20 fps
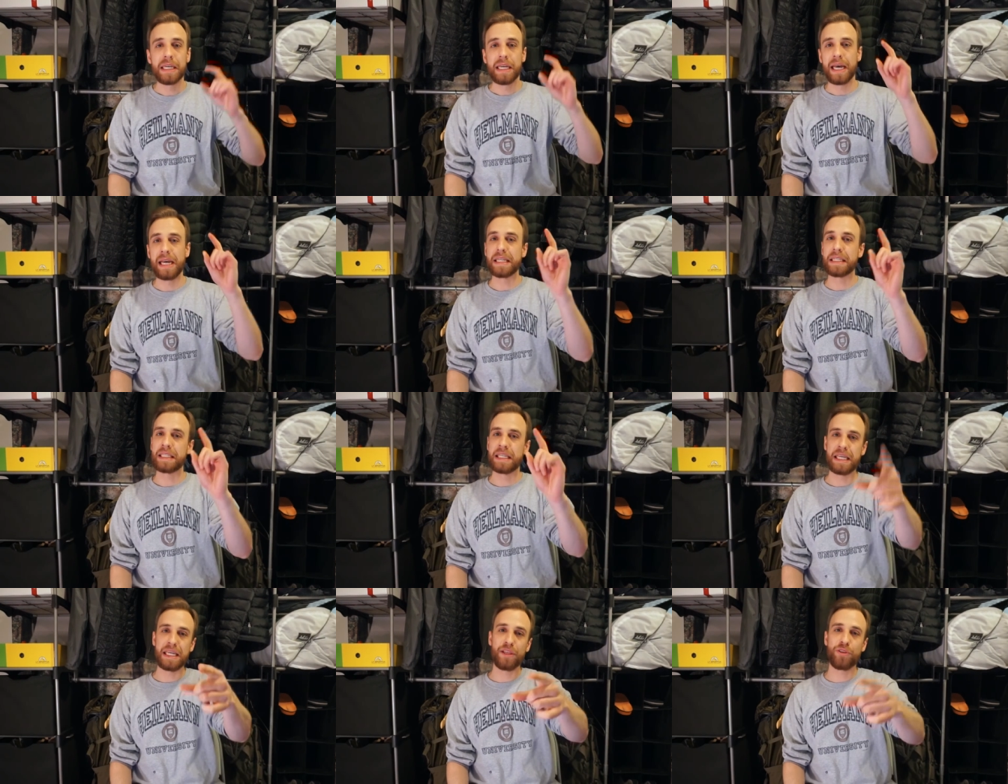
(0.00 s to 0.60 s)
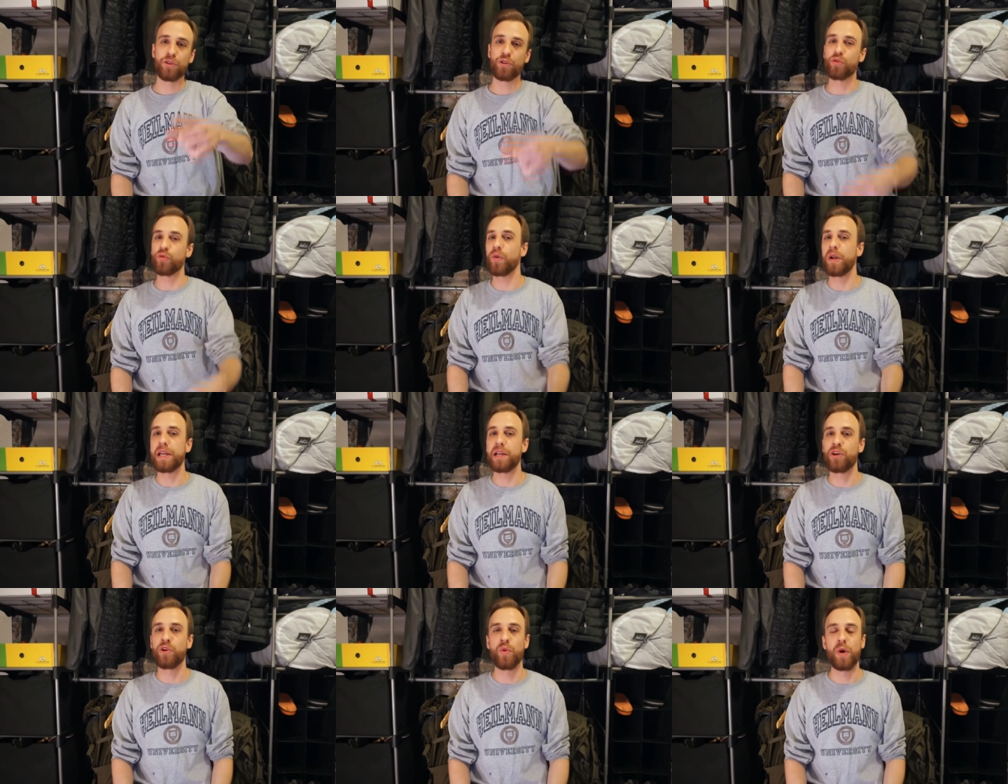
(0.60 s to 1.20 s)
And Keith,
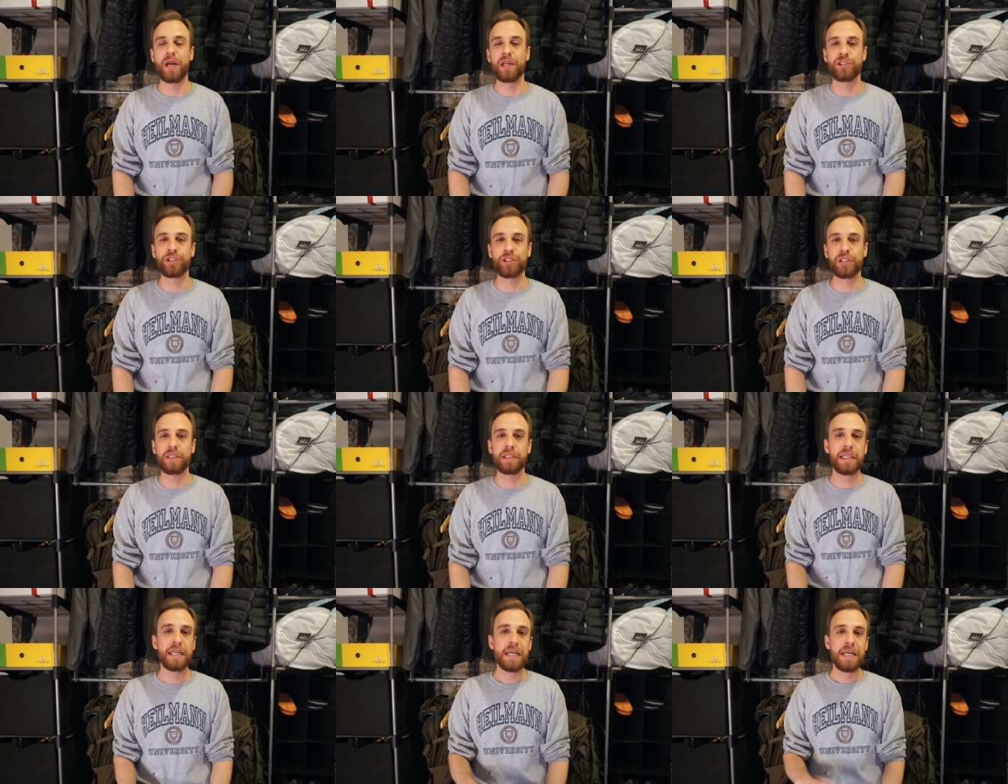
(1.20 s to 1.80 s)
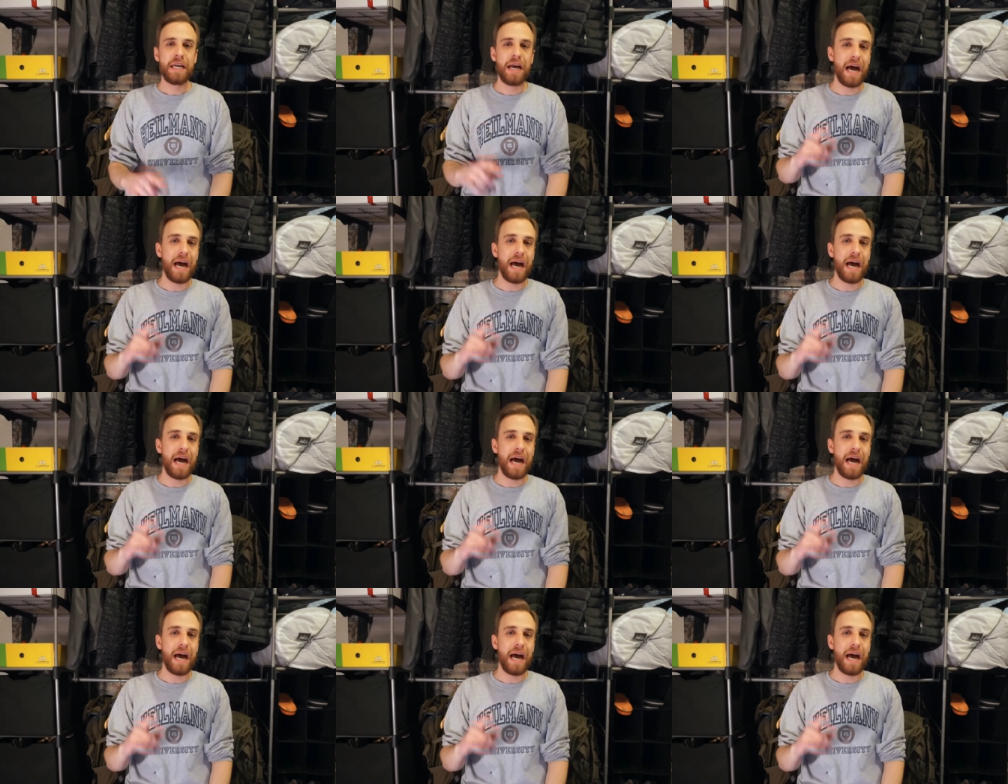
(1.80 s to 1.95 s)
great question.